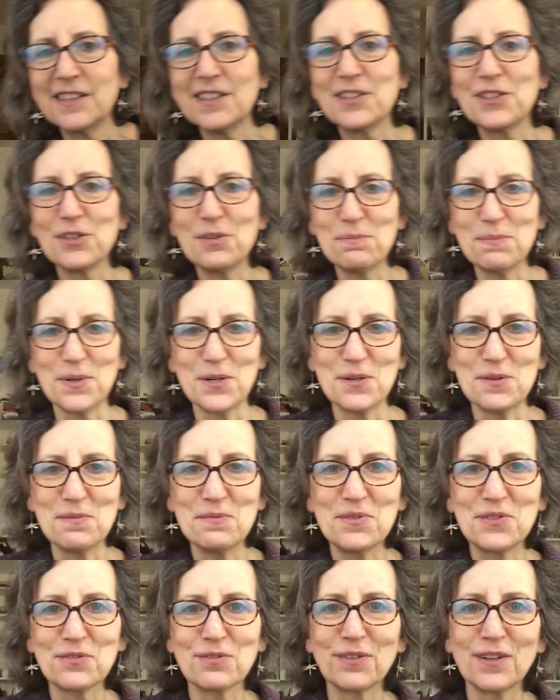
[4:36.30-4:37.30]
the two
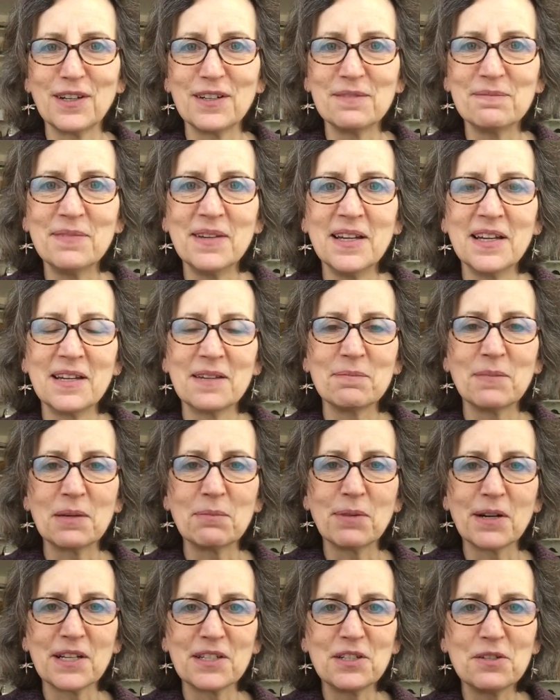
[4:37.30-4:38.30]
poems from my
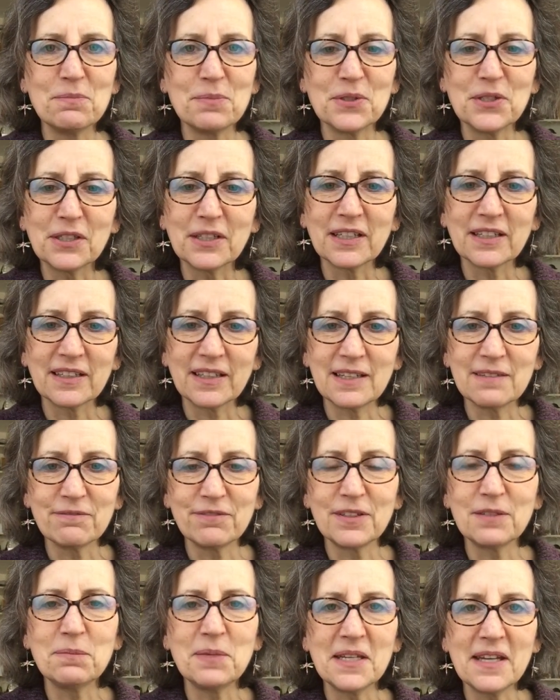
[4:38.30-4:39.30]
brand new book,
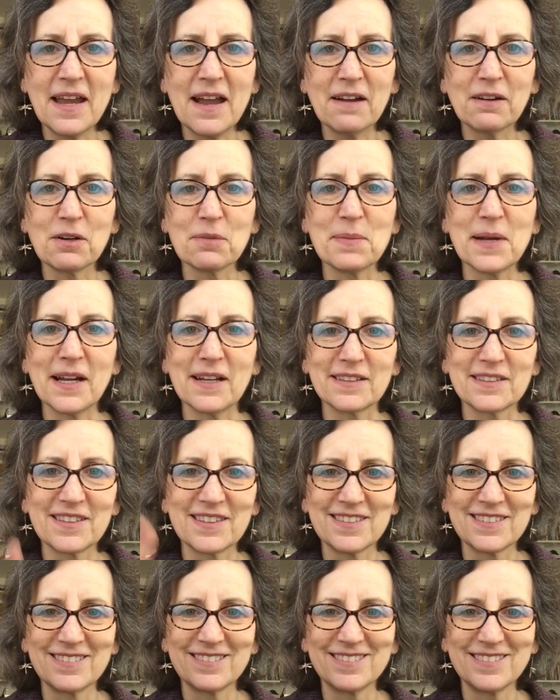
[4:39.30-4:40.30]
Amphibian
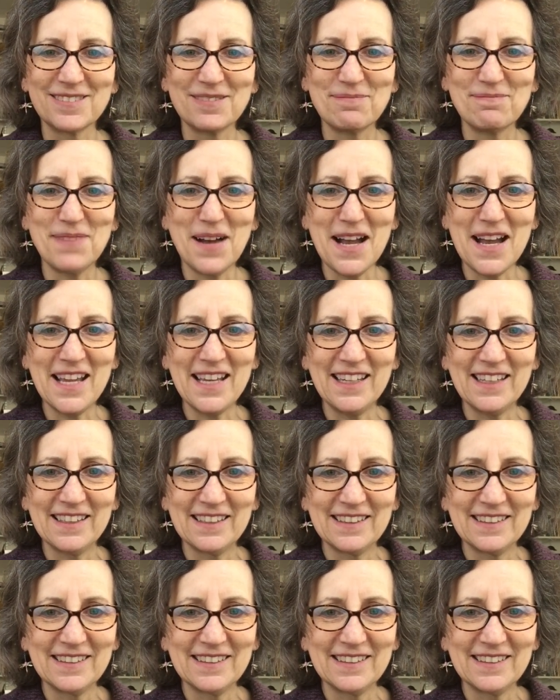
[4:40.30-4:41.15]
Acrobats. Bye.